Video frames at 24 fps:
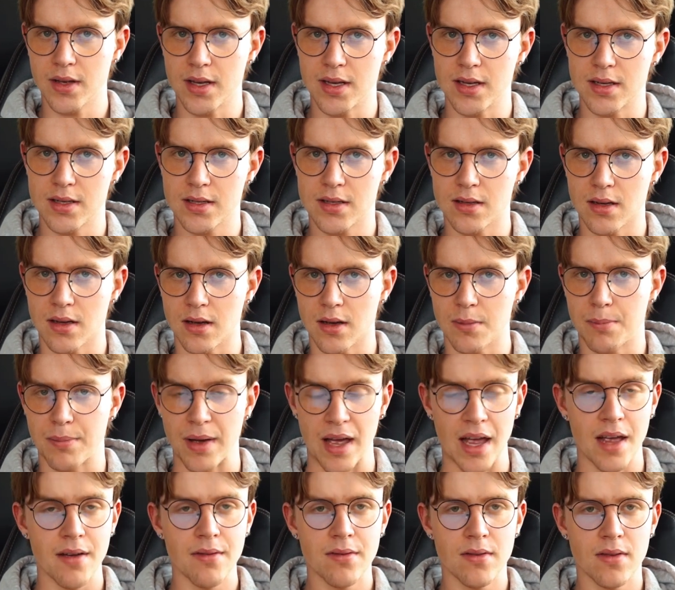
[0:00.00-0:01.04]
is
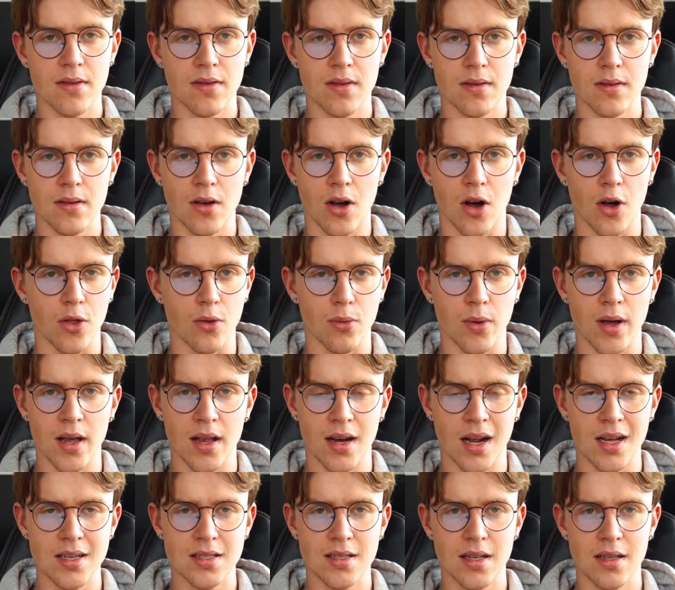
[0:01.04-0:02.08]
paved all the way in
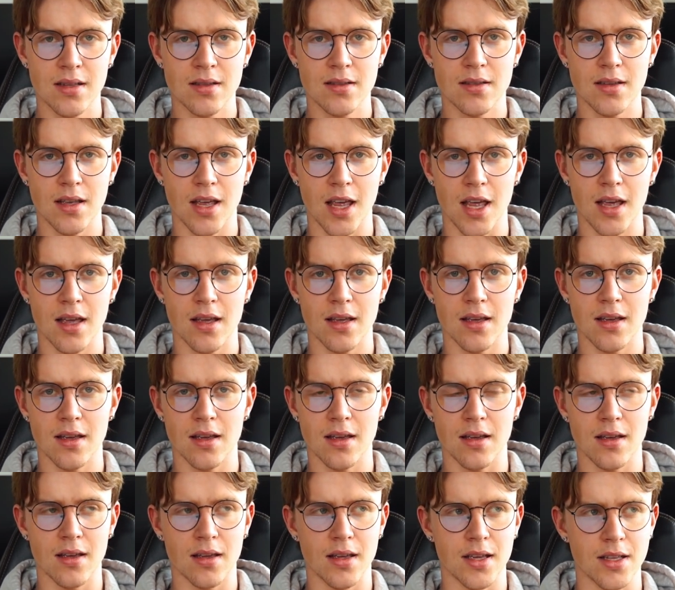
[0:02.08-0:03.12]
Iceland.
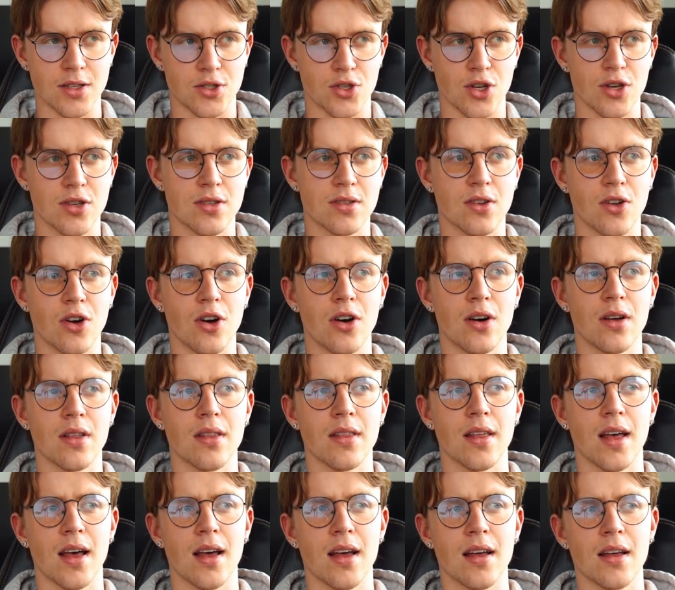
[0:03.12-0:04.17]
It just got
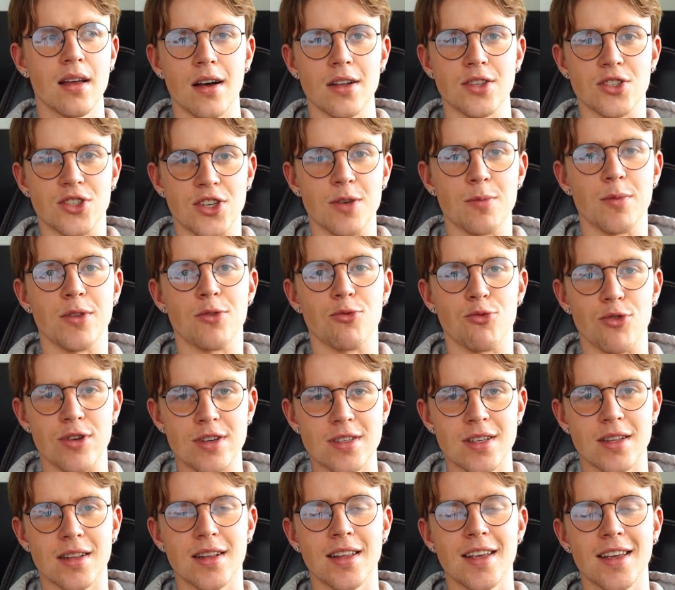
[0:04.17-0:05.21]
that achievement
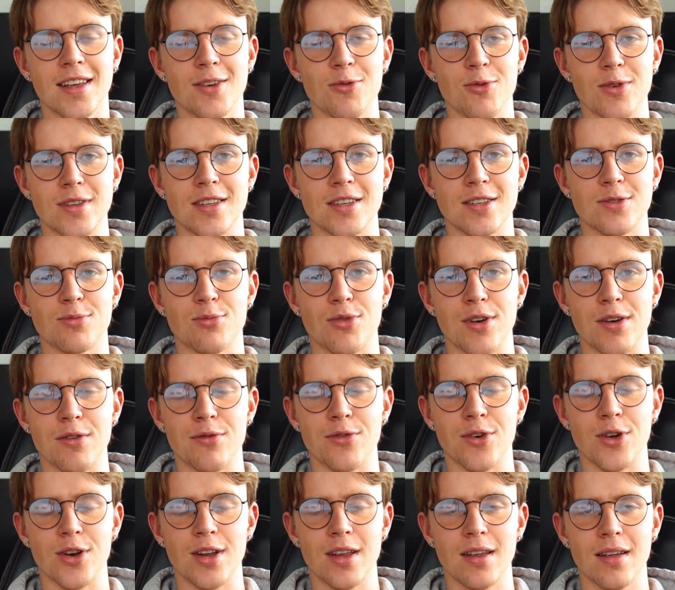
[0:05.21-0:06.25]
recently, which is pretty
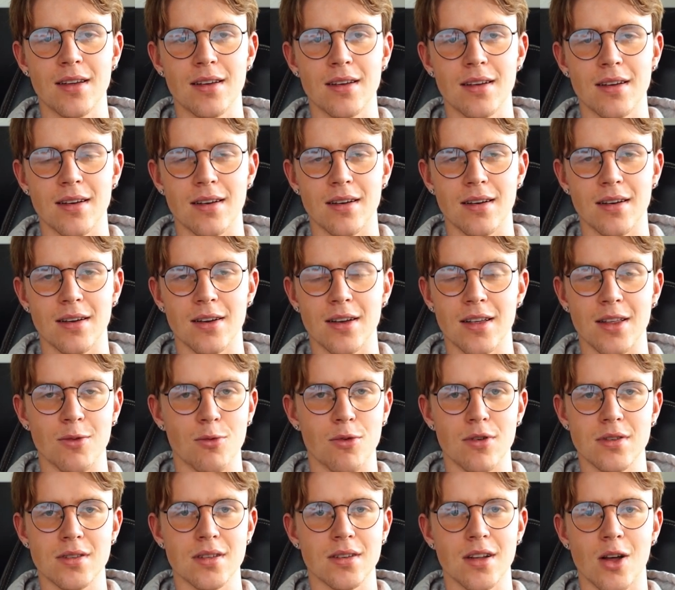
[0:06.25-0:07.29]
funny. It
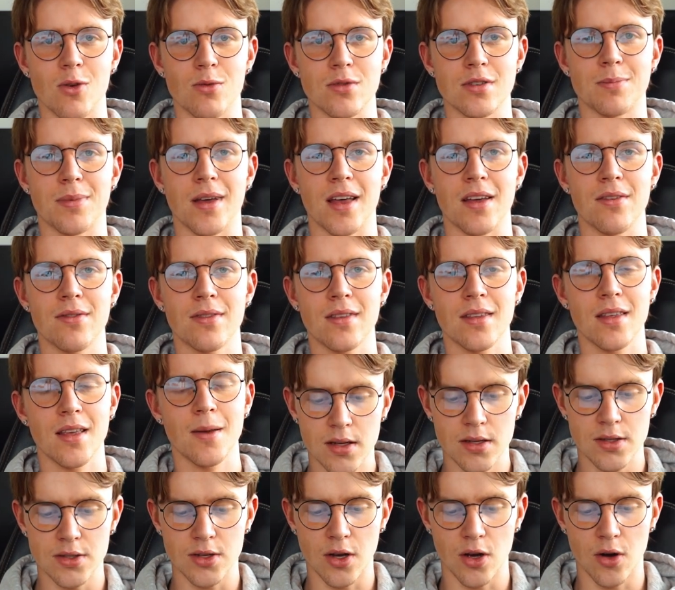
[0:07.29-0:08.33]
wasn't always paved.
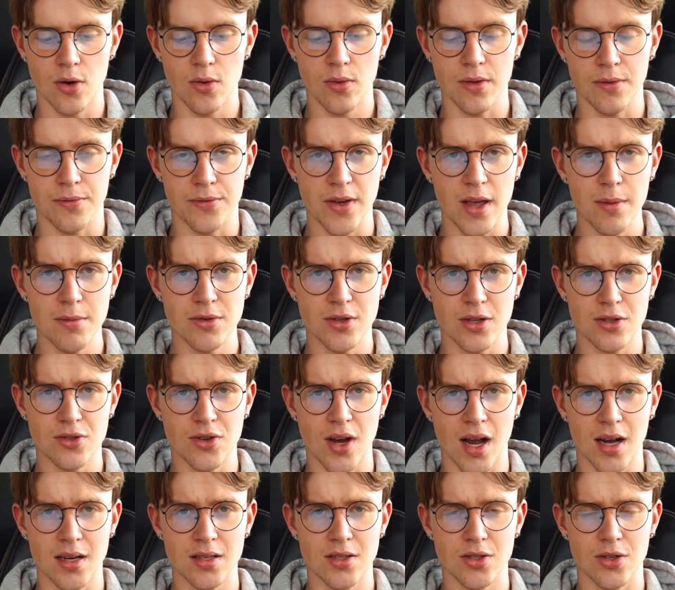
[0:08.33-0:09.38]
So the famous
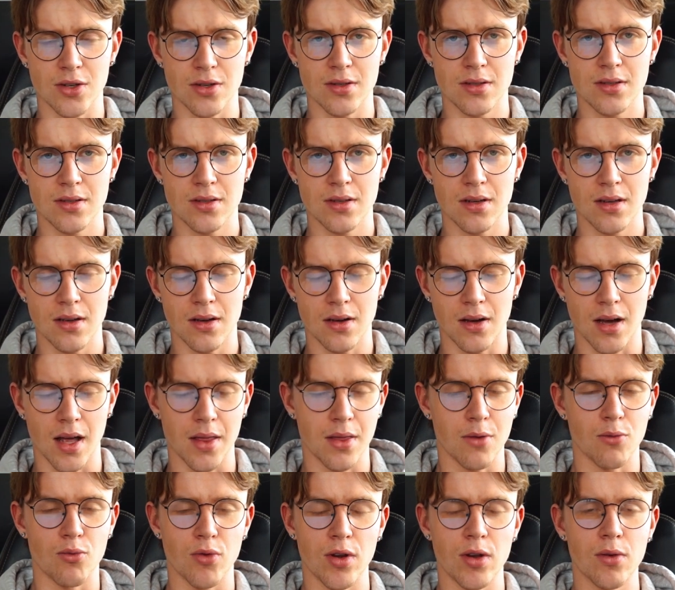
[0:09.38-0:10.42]
attractions at
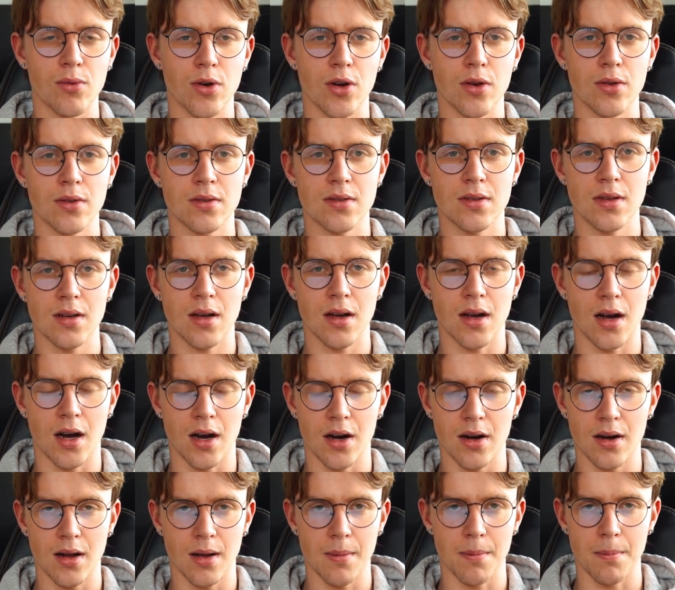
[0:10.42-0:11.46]
the ring road
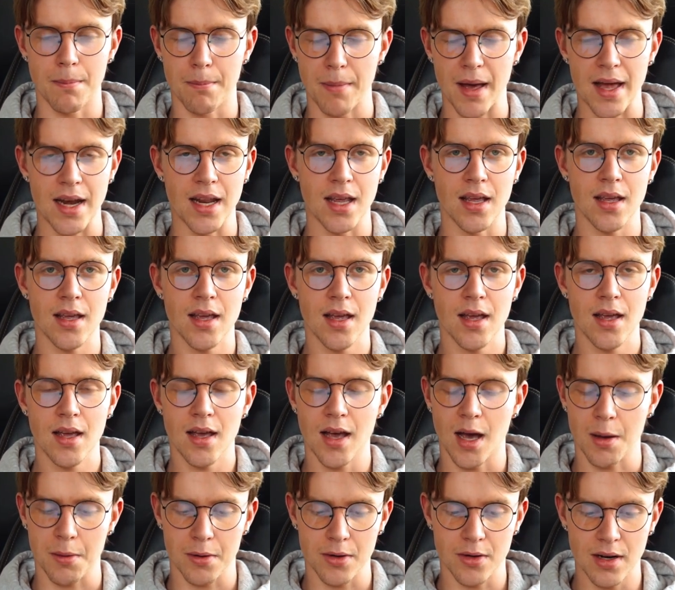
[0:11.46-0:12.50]
are many.
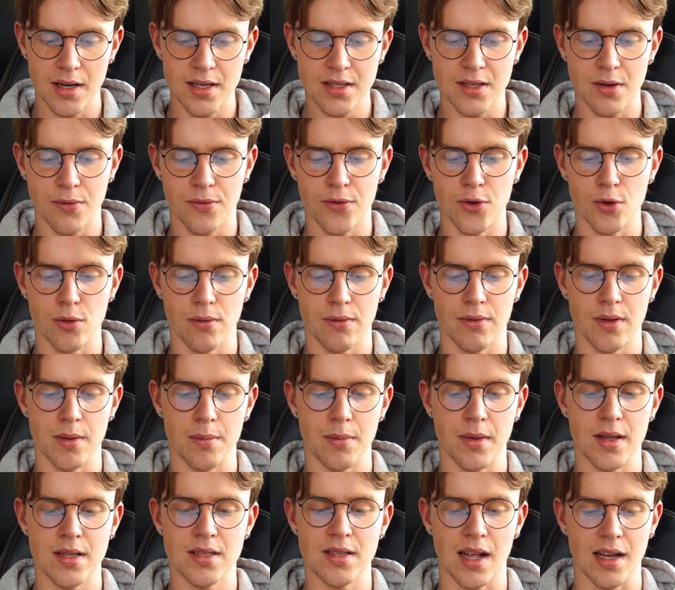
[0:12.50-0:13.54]
I'm gonna list a few of them.
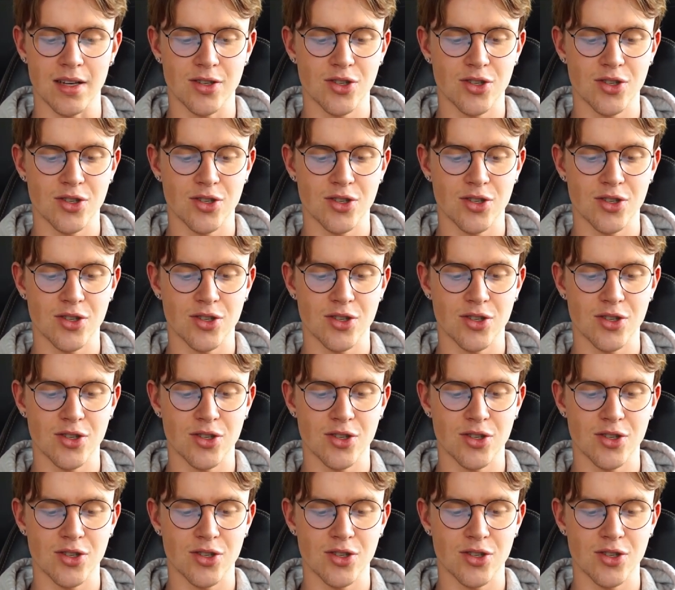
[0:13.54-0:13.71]
It's like